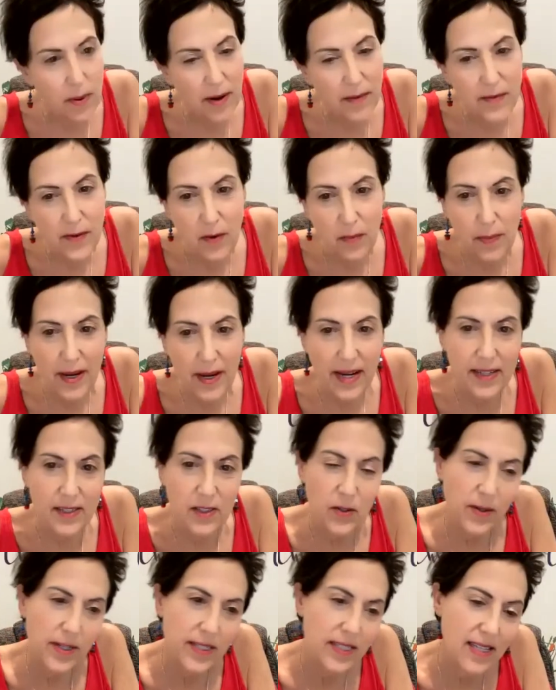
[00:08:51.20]
above your
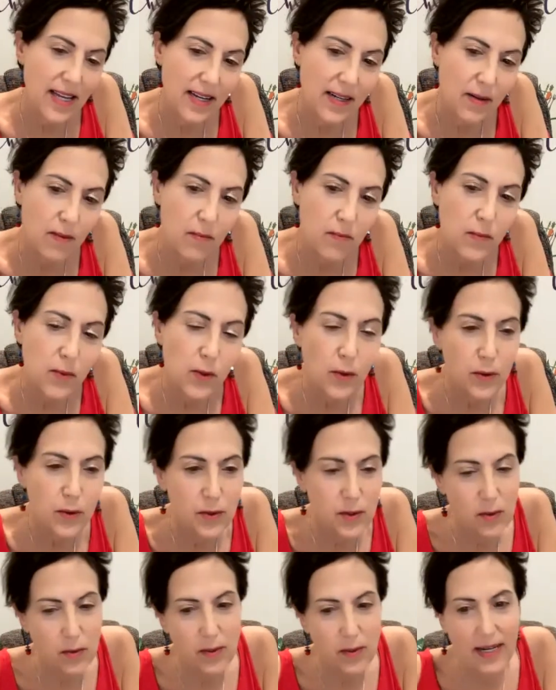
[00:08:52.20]
pantry? Is that a
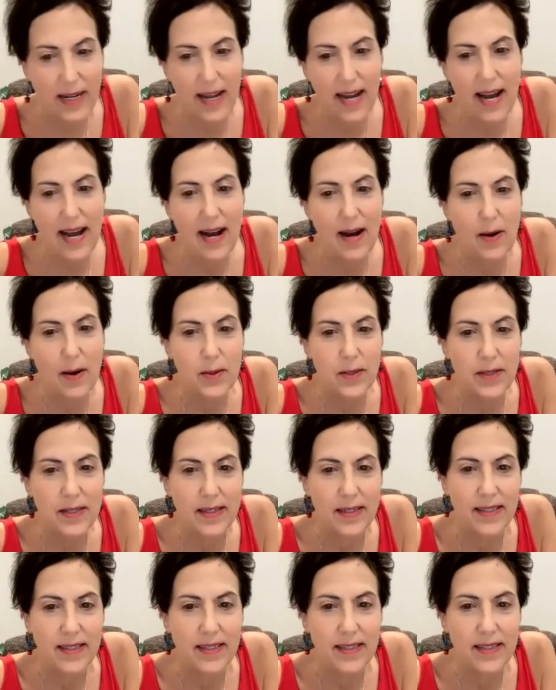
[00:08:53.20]
moose or a
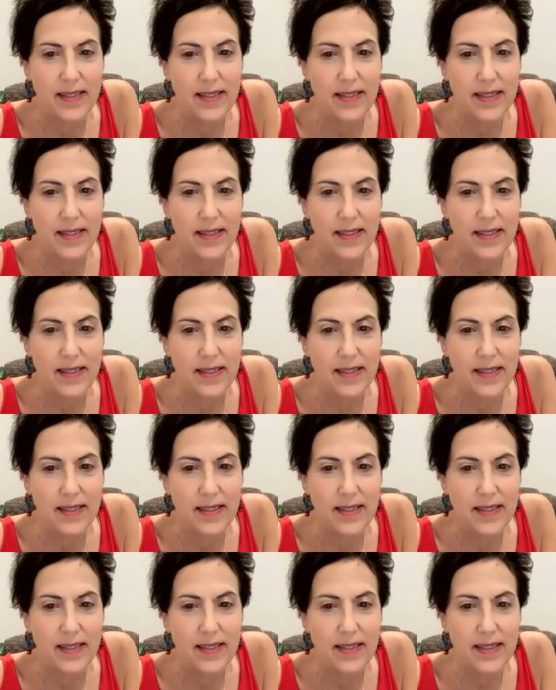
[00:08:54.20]
cow?